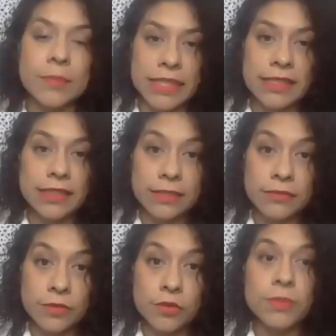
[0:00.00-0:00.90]
be in the living room.
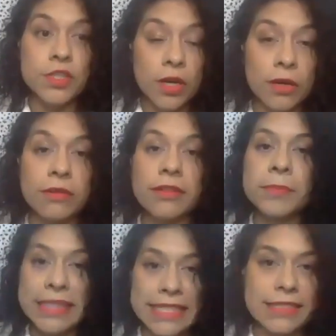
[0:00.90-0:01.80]
So
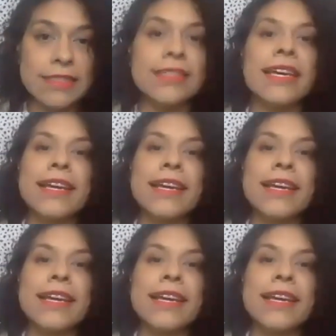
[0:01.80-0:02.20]
please,